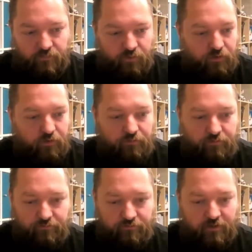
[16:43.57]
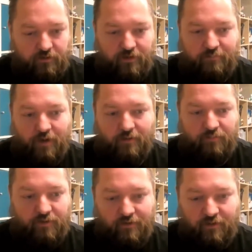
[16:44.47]
Who knows? but it might
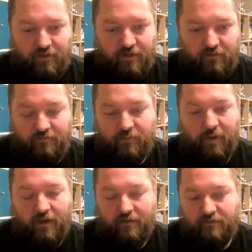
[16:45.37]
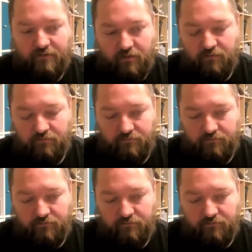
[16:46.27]
be a thing of the past now.